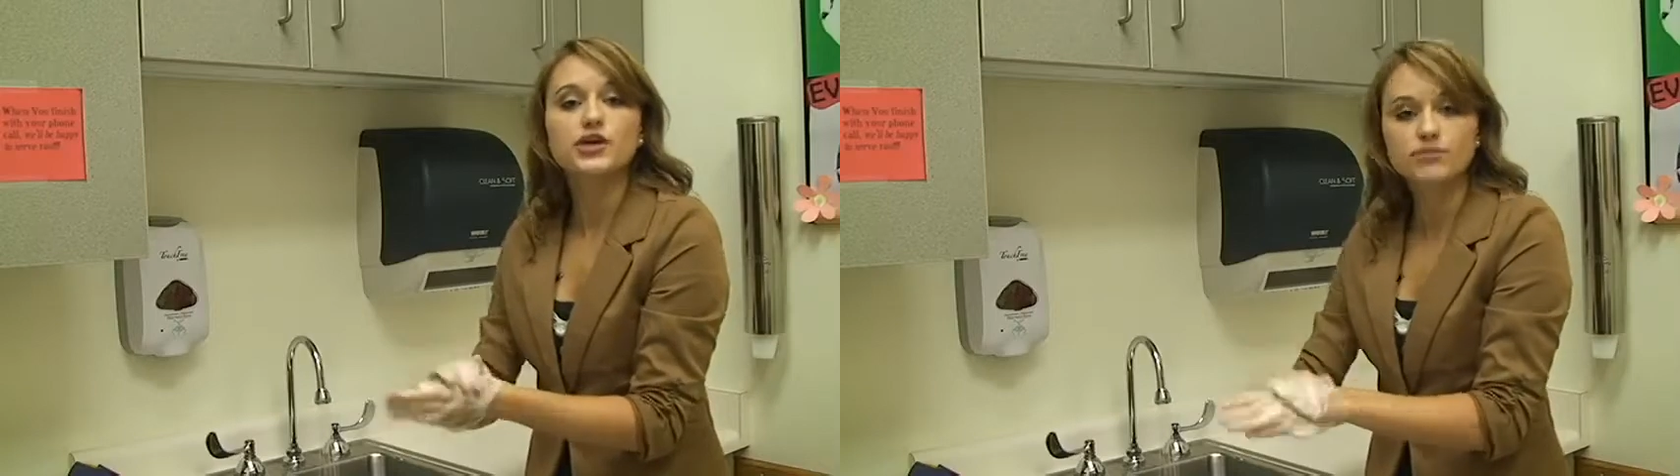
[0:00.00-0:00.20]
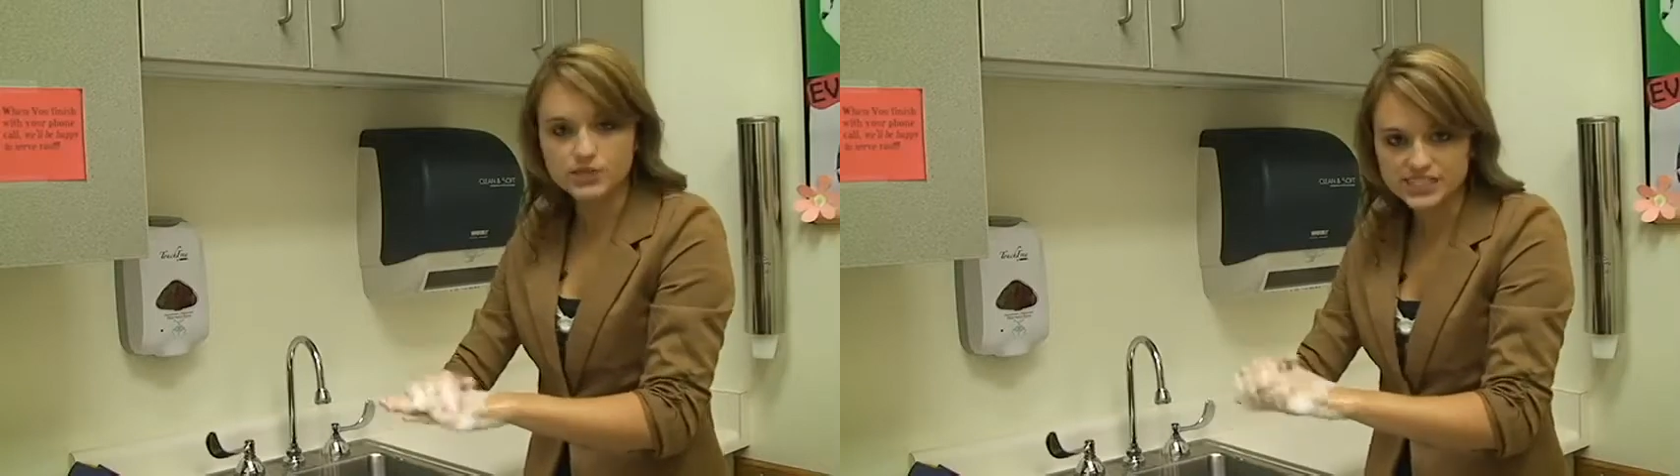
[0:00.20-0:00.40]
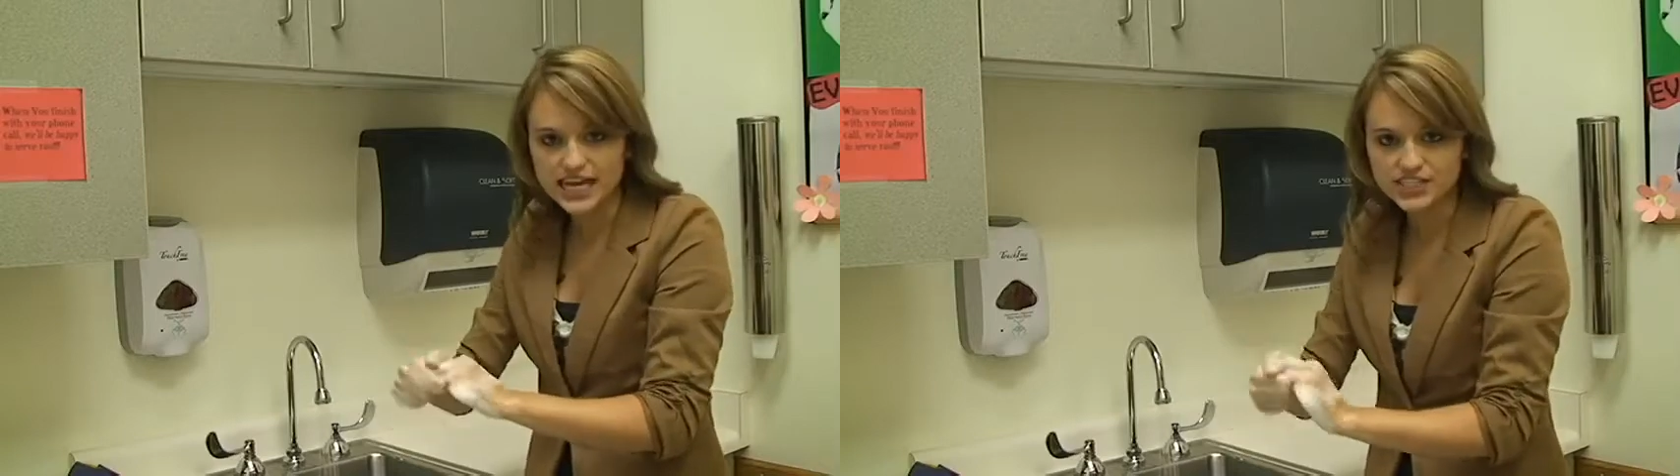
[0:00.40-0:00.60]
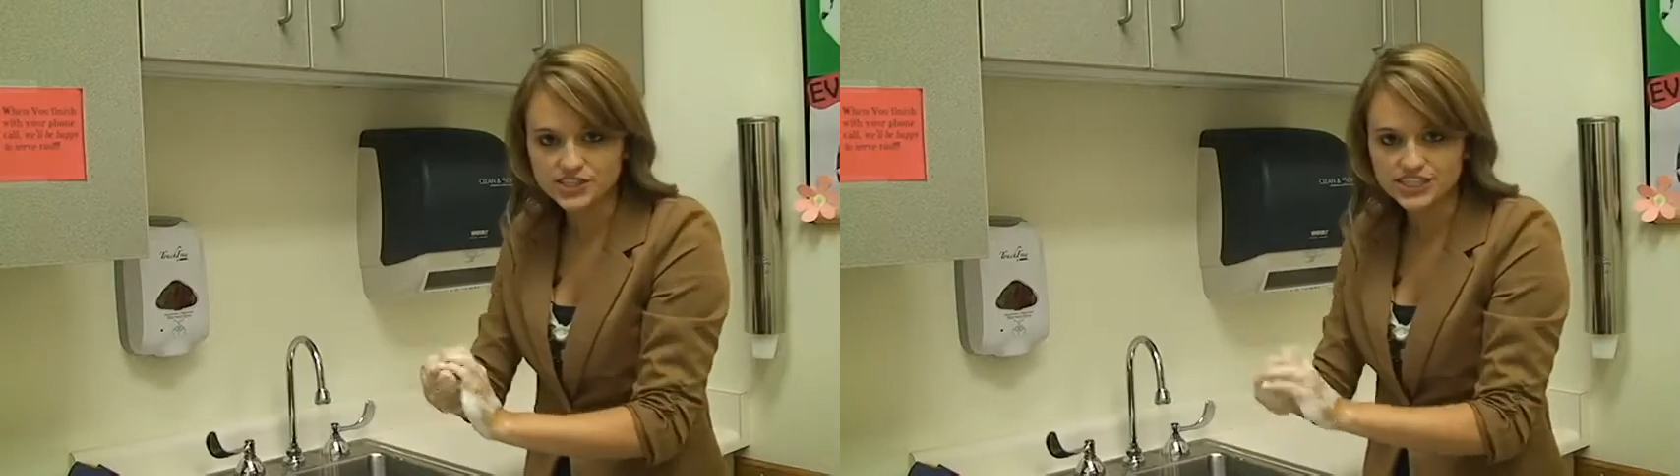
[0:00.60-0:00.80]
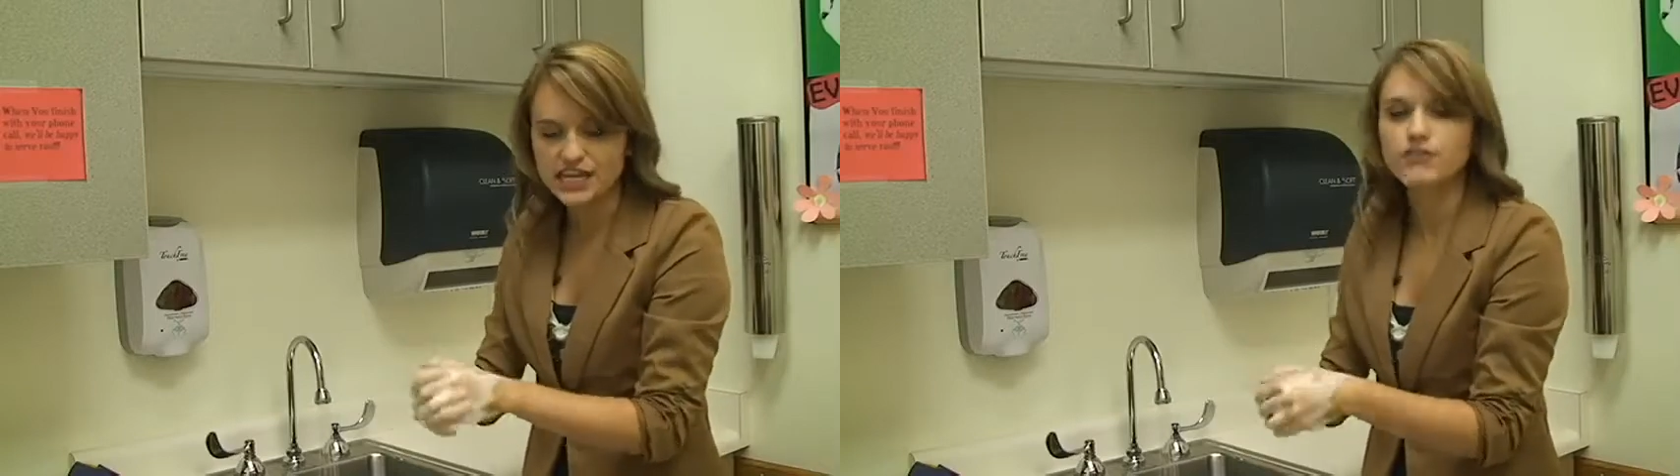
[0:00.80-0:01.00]
can
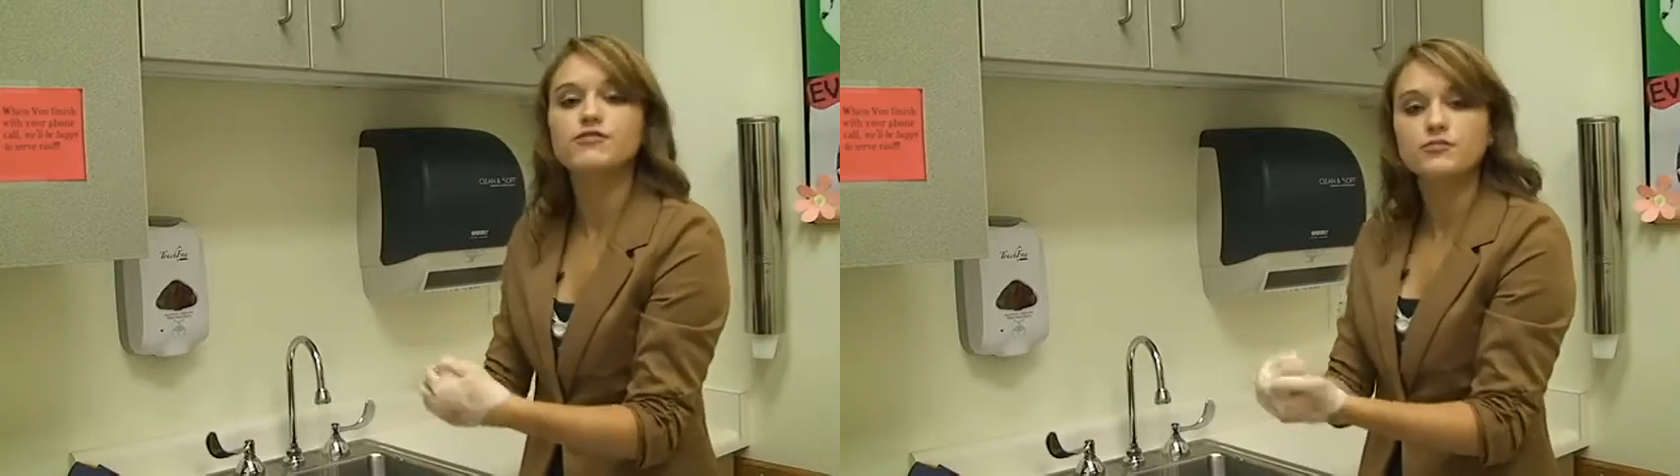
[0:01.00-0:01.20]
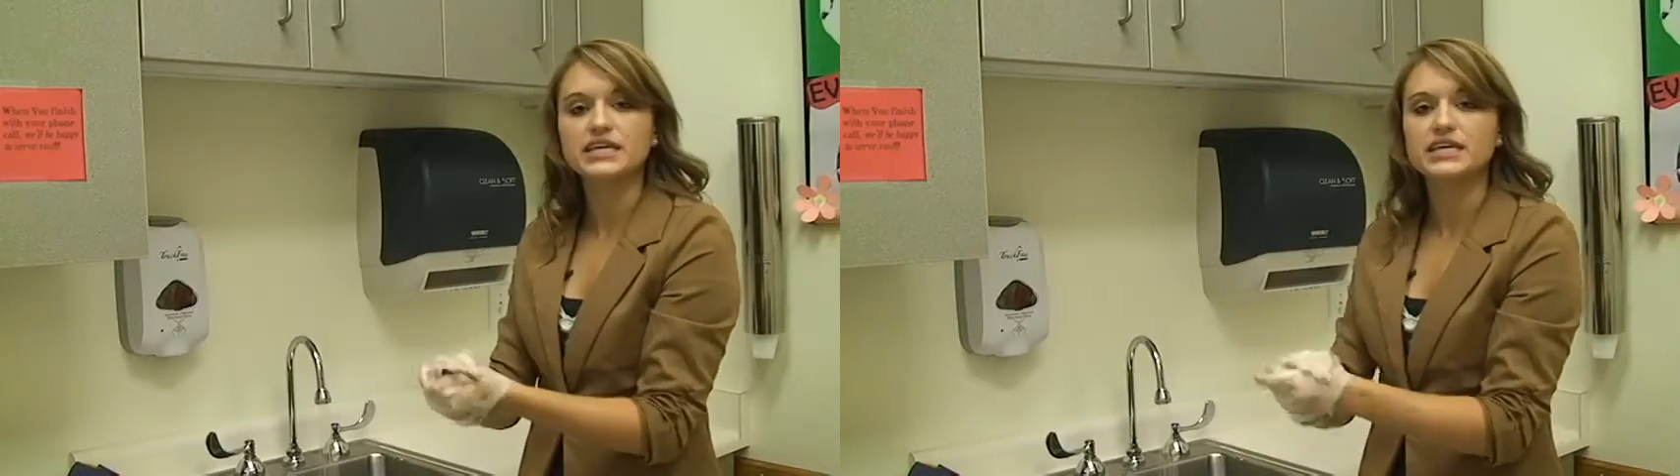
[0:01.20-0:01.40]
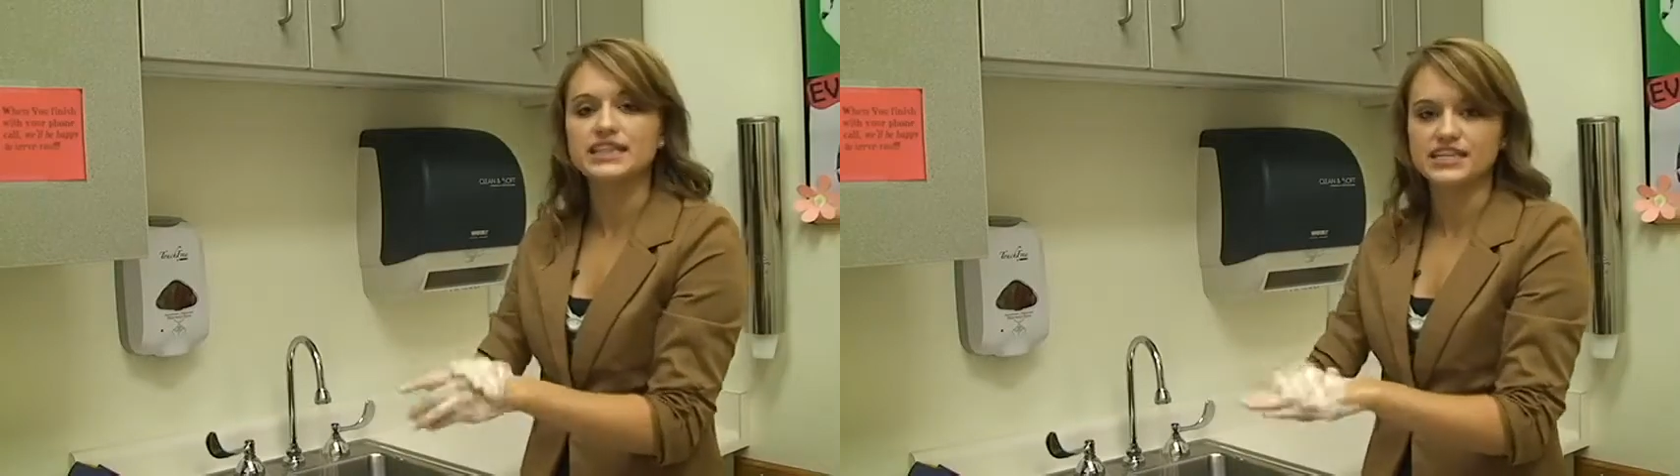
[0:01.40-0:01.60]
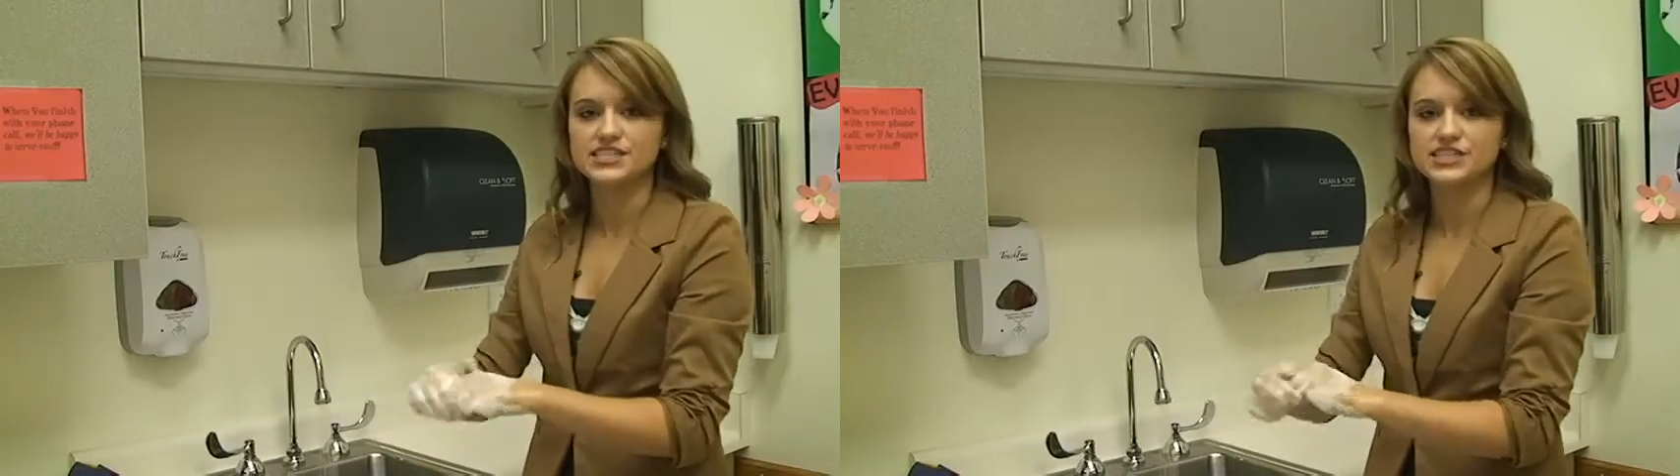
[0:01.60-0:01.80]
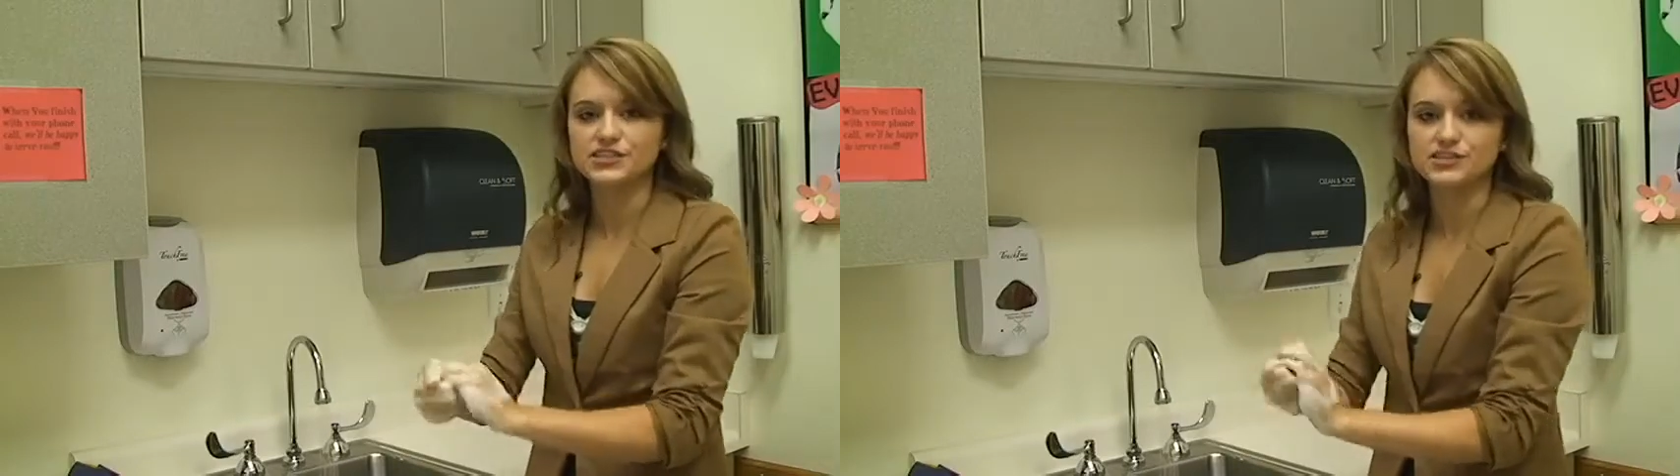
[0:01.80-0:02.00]
protect yourself from getting
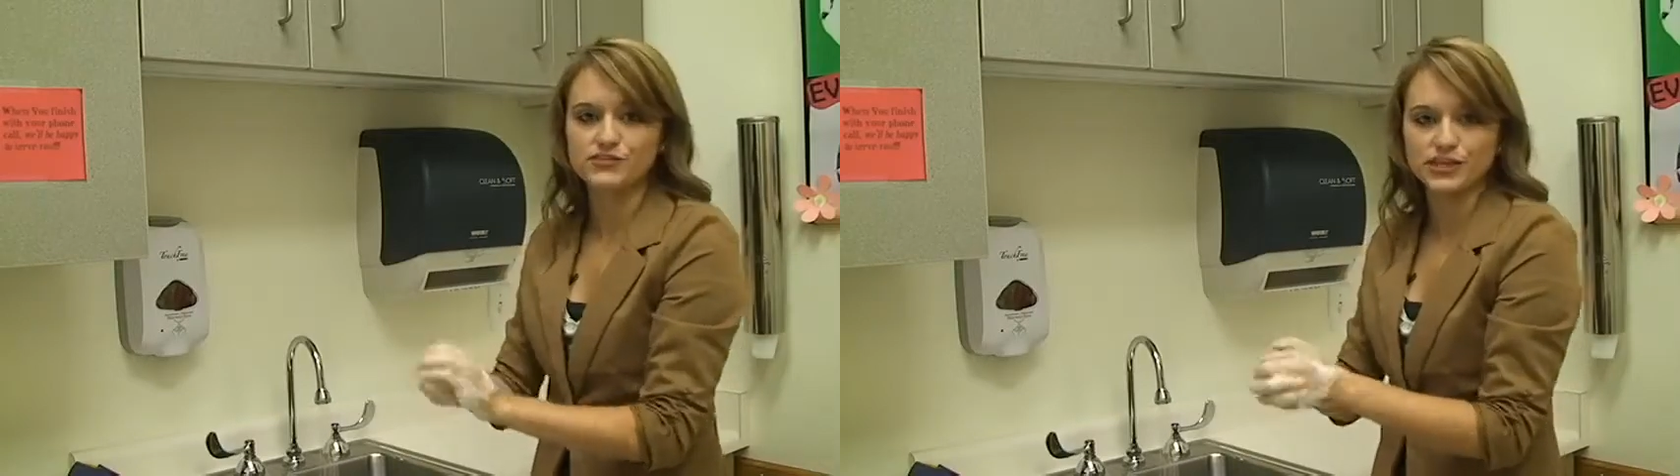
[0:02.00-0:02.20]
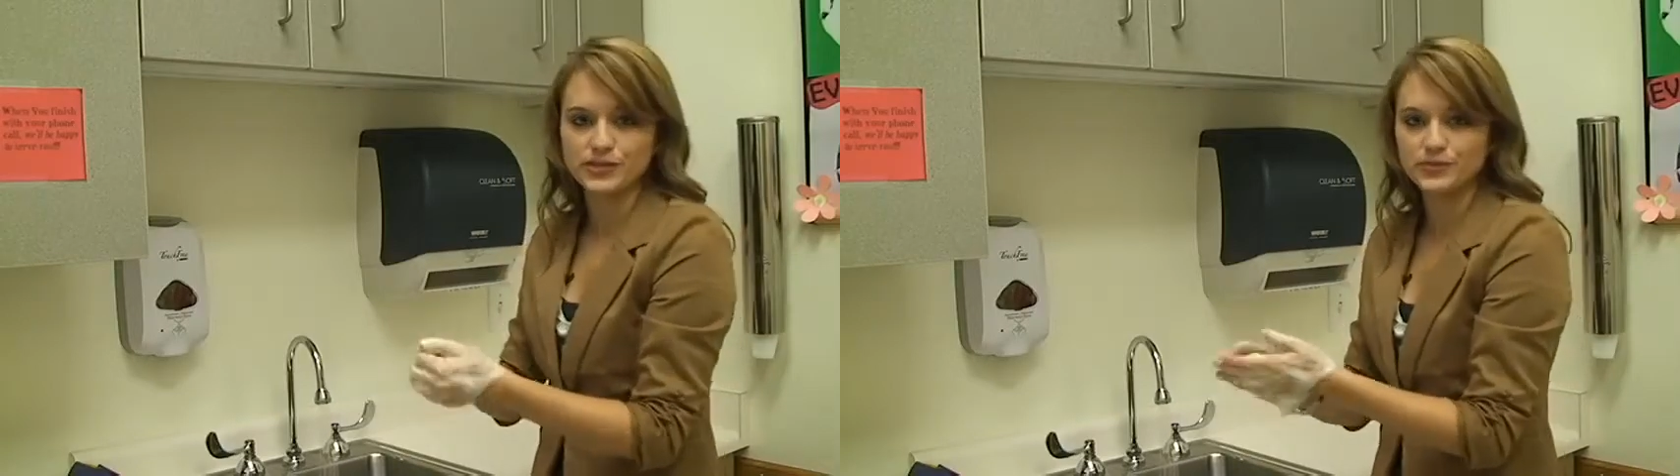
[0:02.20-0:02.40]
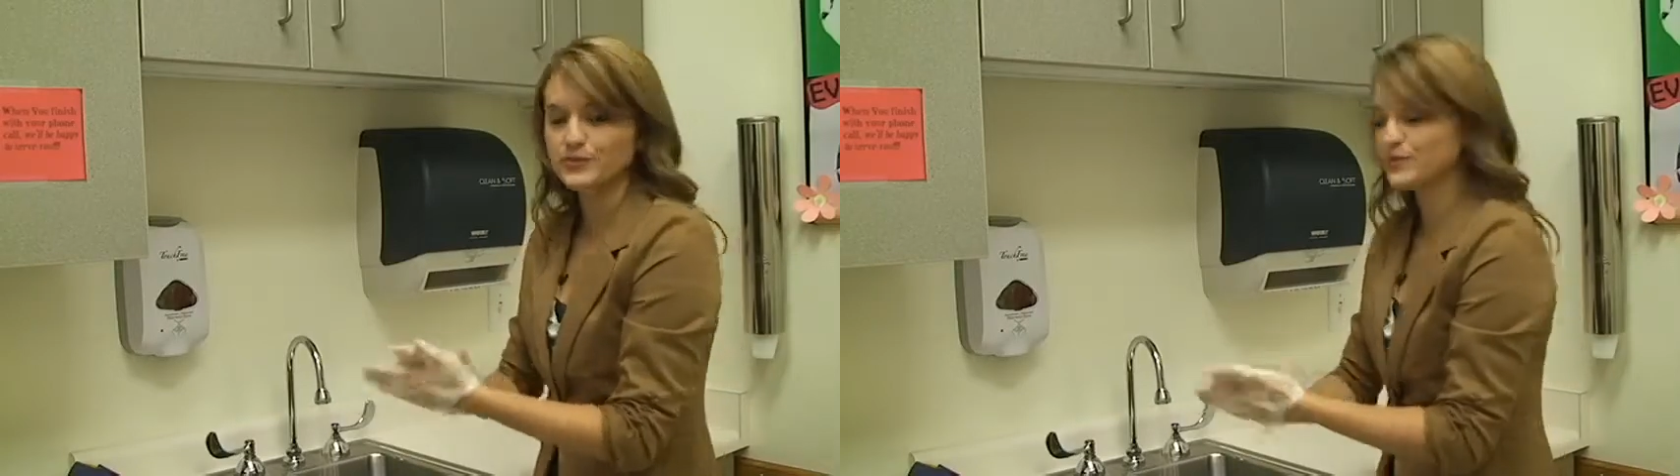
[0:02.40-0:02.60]
this year's flu.